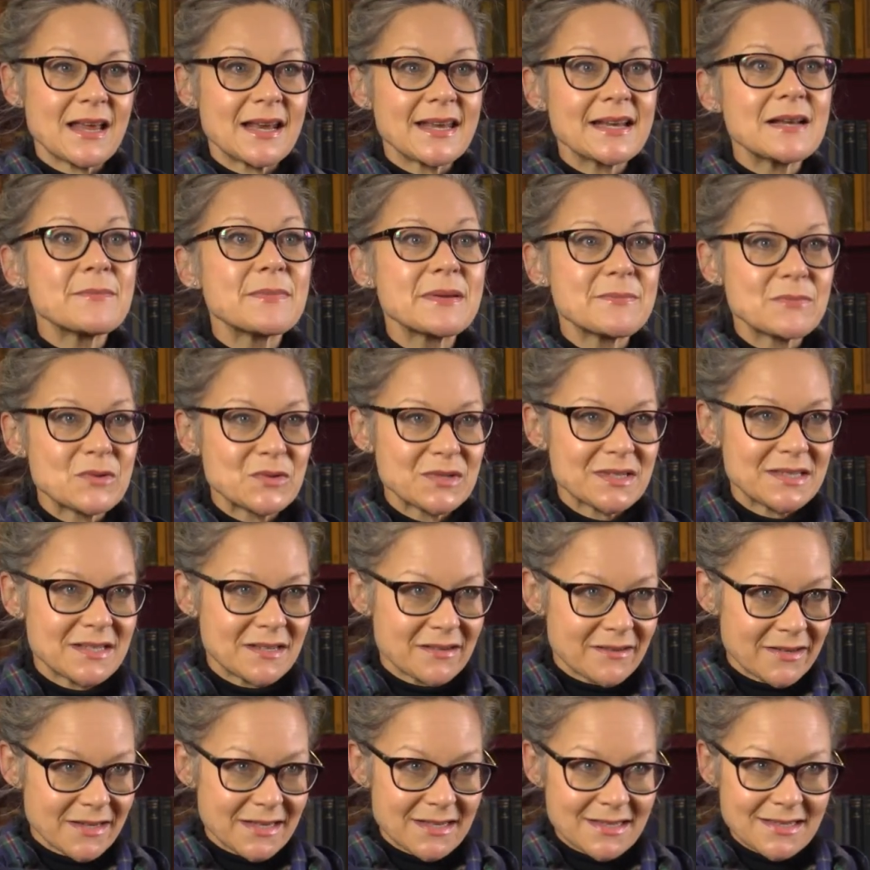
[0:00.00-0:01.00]
a little bit more
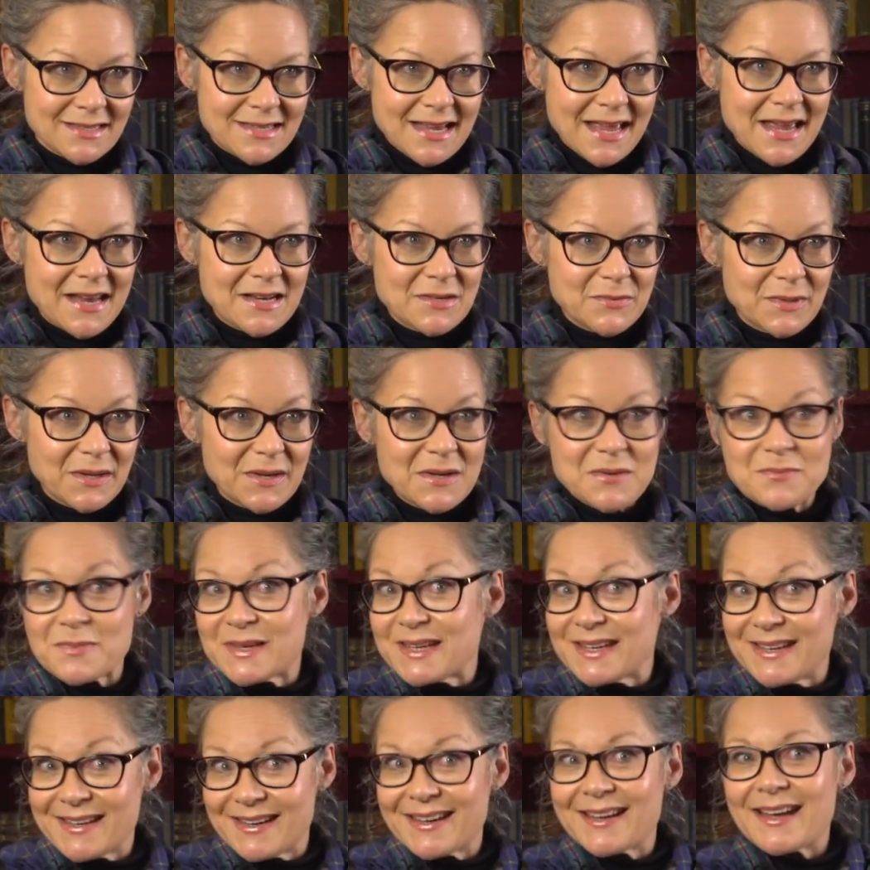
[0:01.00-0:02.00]
serious and we're going to
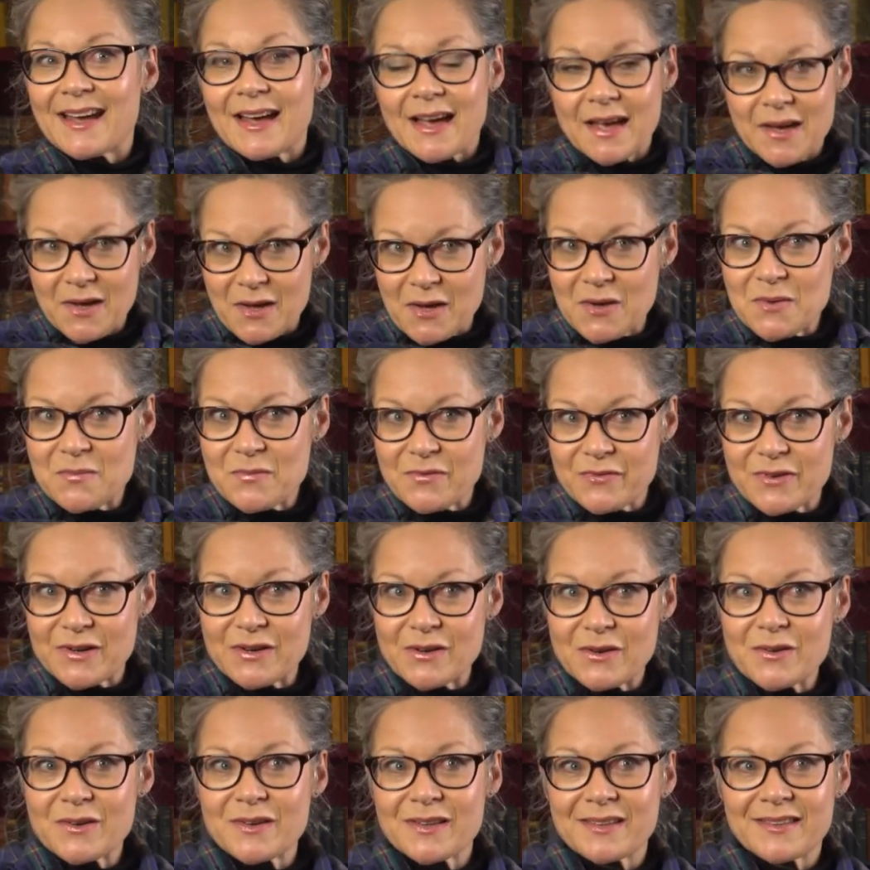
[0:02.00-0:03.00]
be at home for
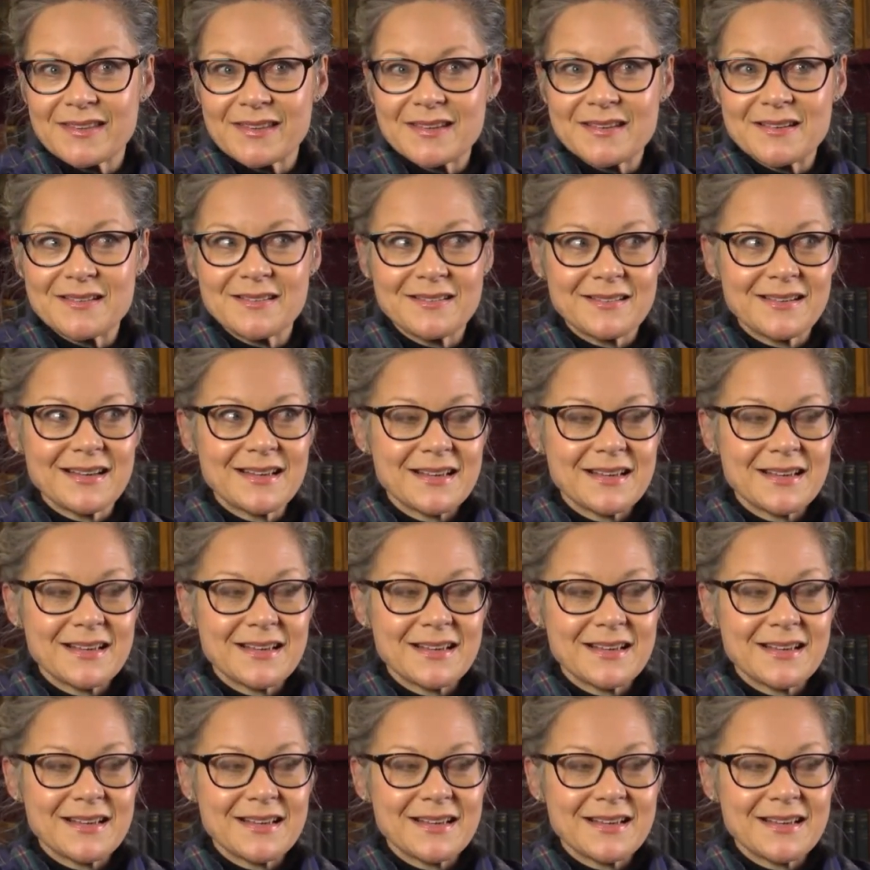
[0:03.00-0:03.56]
longer than